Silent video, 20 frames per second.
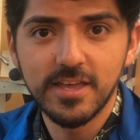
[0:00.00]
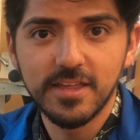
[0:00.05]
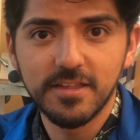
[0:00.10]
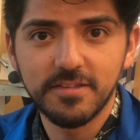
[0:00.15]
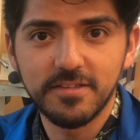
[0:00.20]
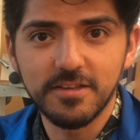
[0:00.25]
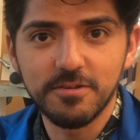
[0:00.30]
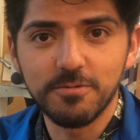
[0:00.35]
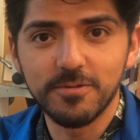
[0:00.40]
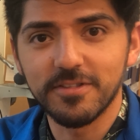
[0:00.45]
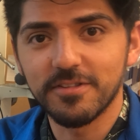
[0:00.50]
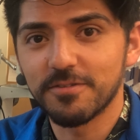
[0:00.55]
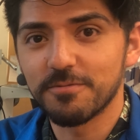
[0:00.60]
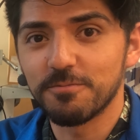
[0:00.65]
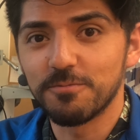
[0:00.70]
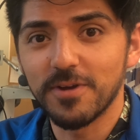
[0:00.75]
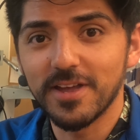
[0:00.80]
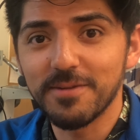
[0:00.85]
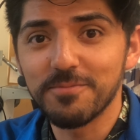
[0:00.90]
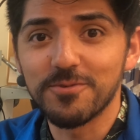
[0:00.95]
sequence
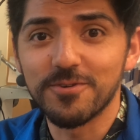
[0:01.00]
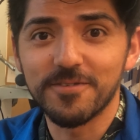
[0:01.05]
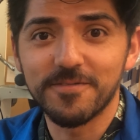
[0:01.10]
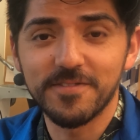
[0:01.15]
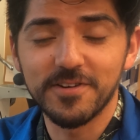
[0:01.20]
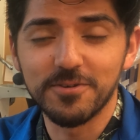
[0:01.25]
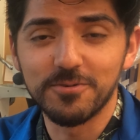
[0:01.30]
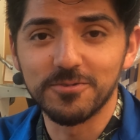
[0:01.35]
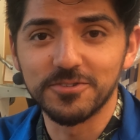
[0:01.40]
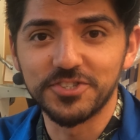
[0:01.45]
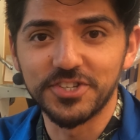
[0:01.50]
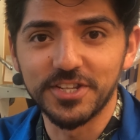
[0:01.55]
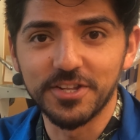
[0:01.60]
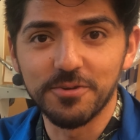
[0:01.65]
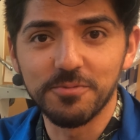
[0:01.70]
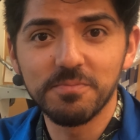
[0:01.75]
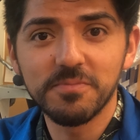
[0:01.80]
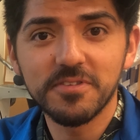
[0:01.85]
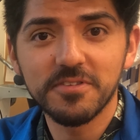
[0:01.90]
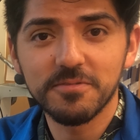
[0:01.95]
way more fungal
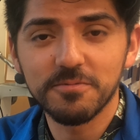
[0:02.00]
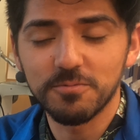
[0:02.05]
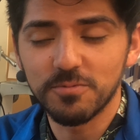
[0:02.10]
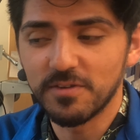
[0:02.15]
genomes.